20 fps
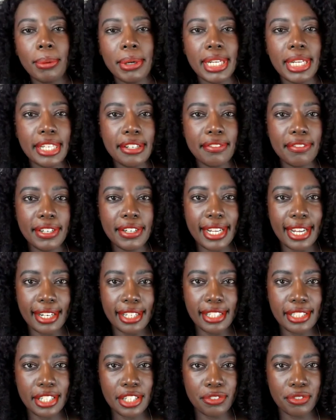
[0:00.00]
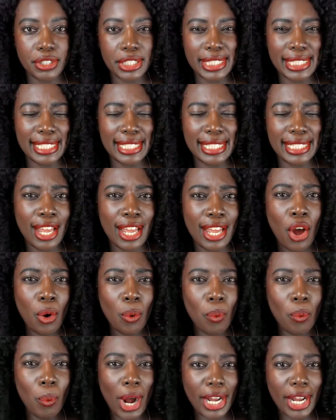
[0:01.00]
we even get into the receipts,
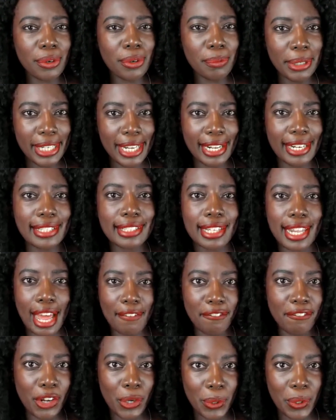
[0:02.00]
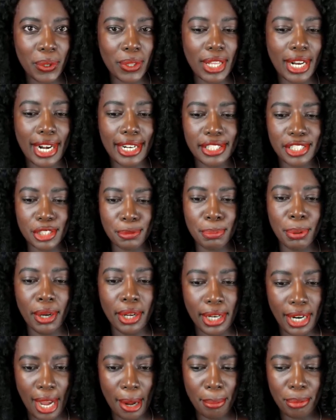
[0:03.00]
why don't we get into that photo that I just put up,